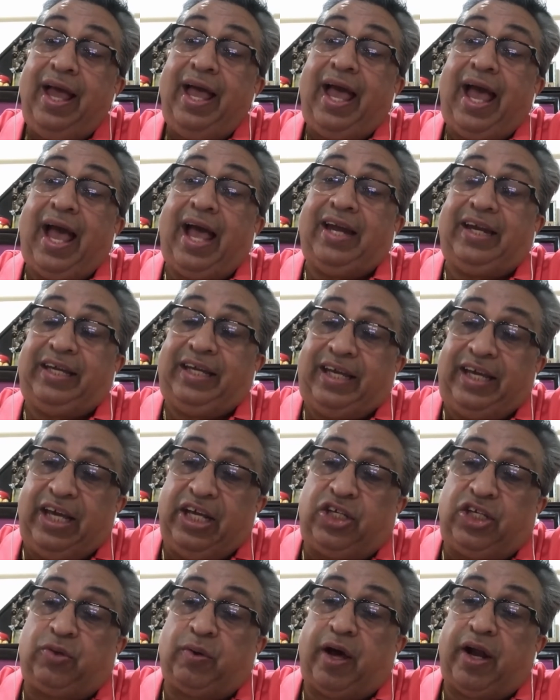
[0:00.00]
and
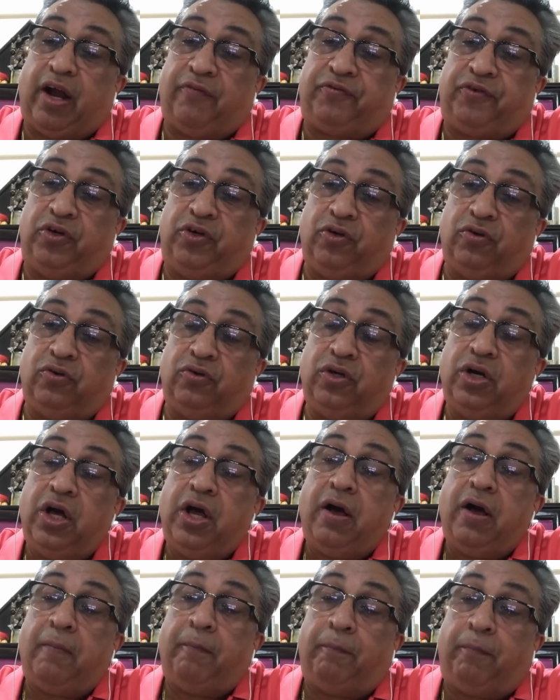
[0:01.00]
each one of you
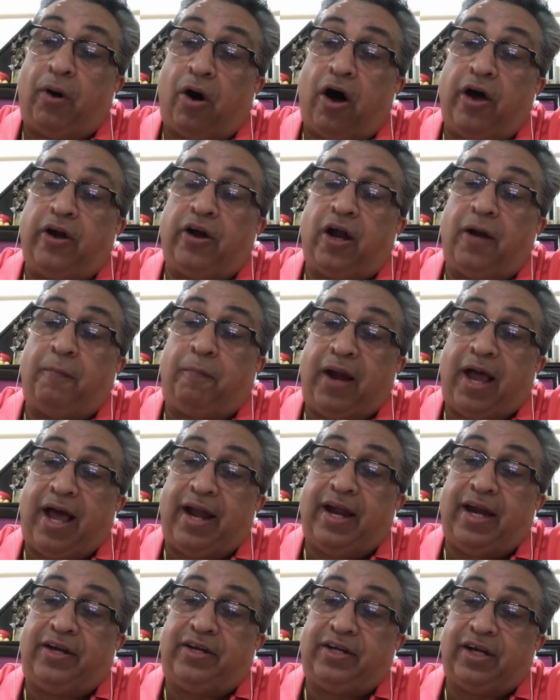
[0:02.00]
born on
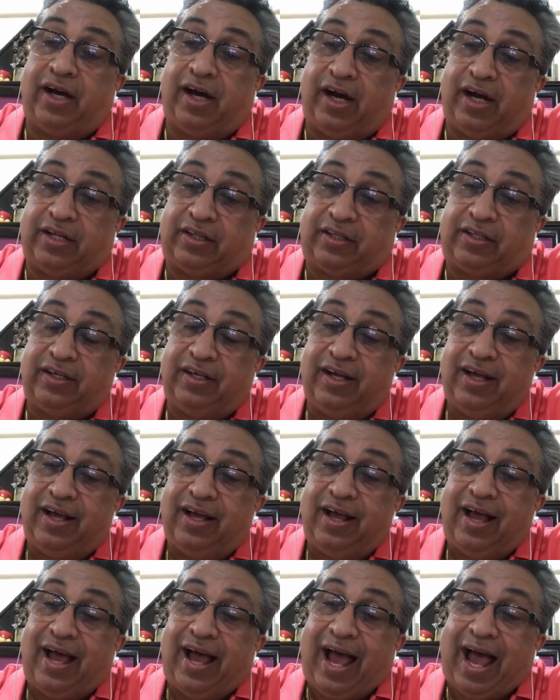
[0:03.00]
planet Earth
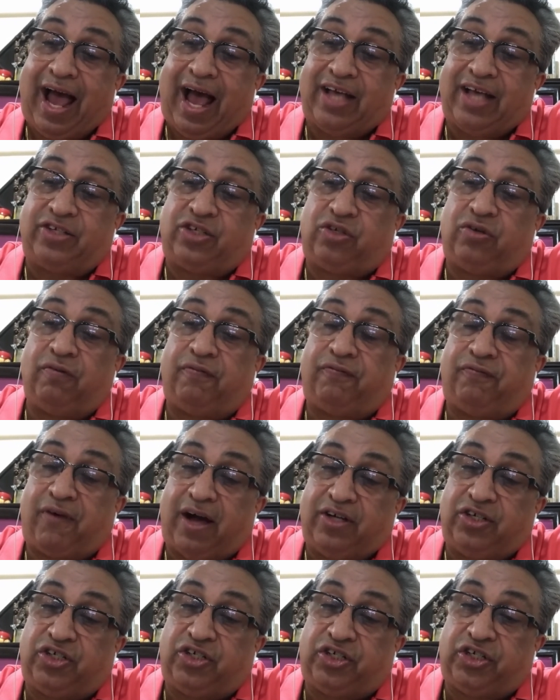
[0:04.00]
has to
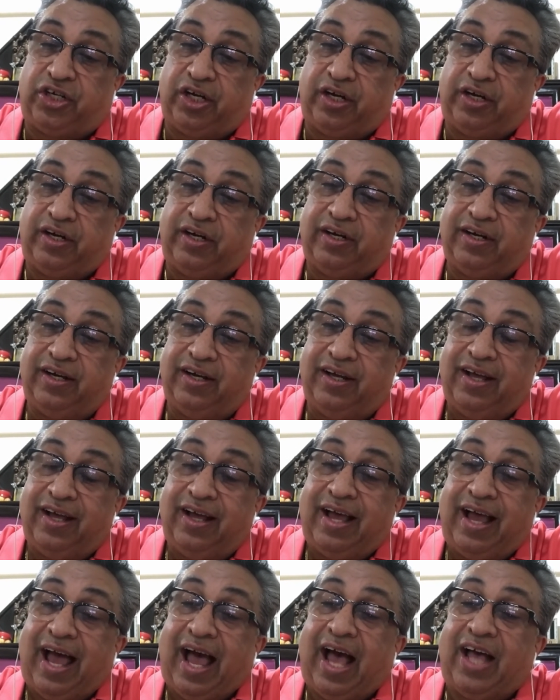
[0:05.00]
function,
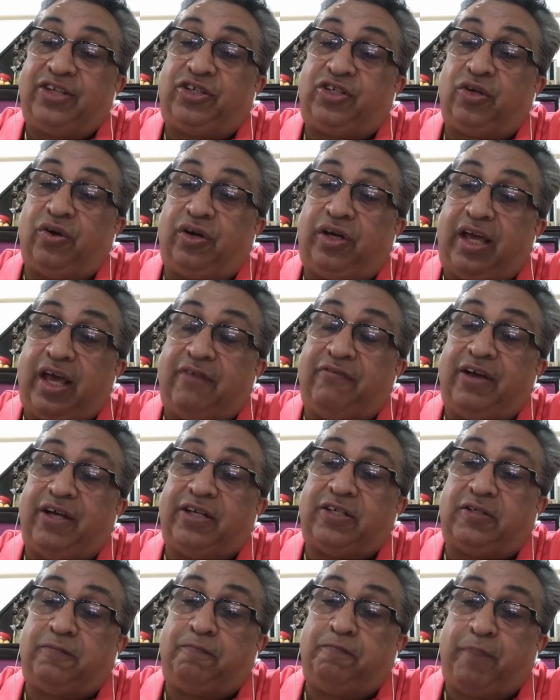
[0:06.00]
has to give
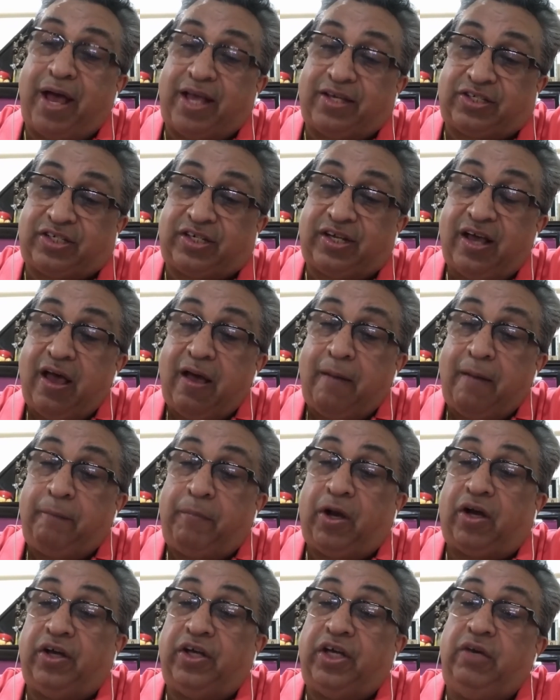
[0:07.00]
his best
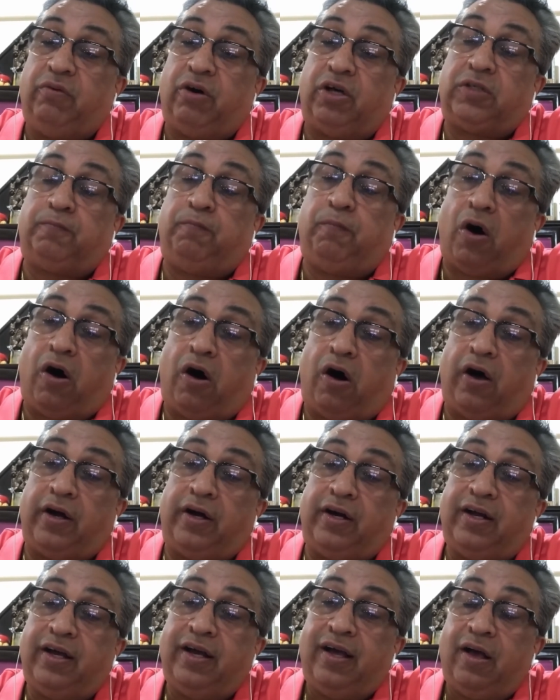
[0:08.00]
because he was
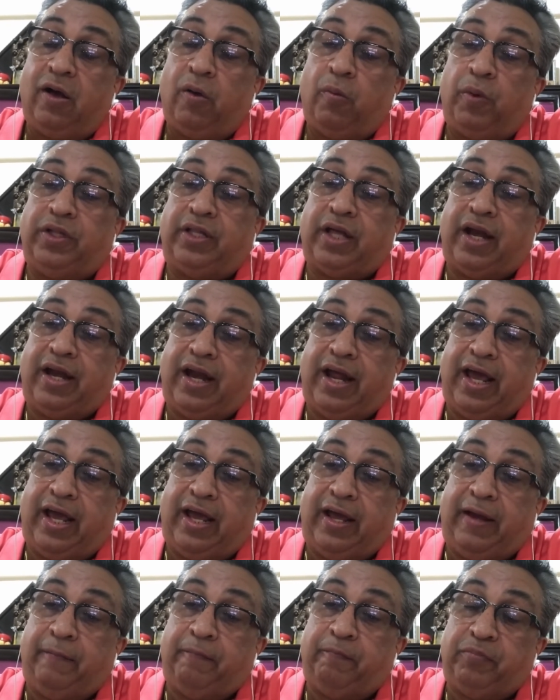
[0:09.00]
born with a
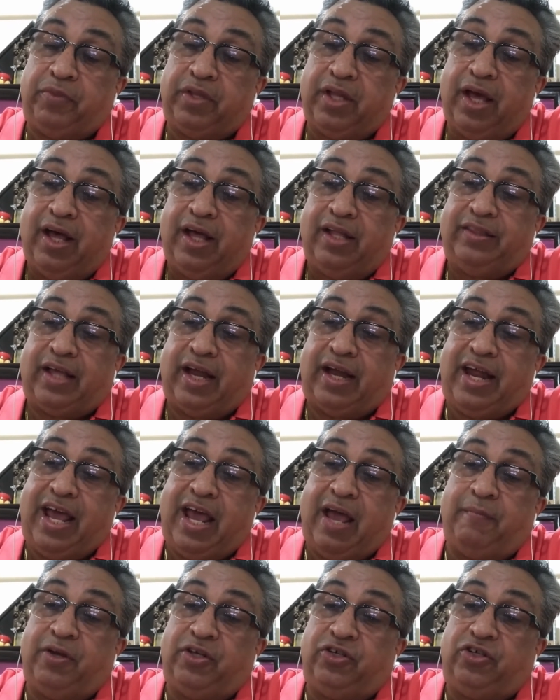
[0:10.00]
name. The
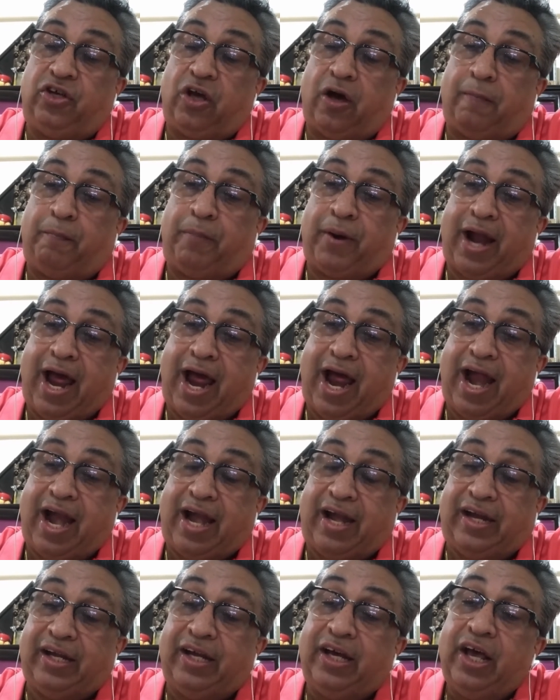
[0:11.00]
name is your
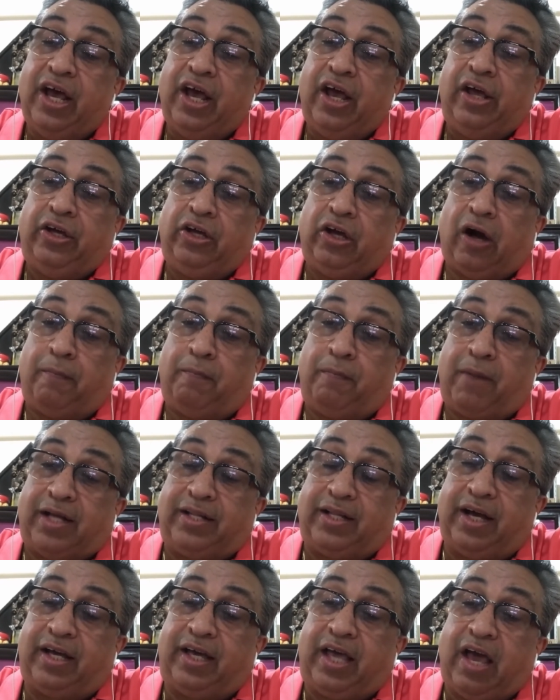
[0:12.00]
brand. Your
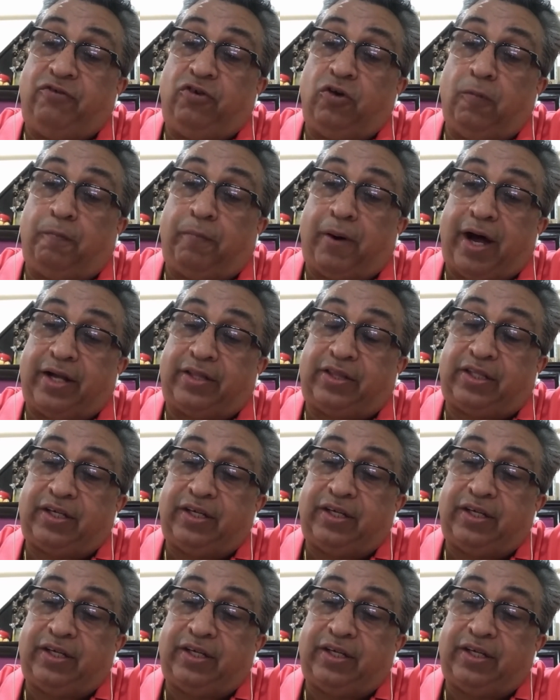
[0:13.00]
mother gave you birth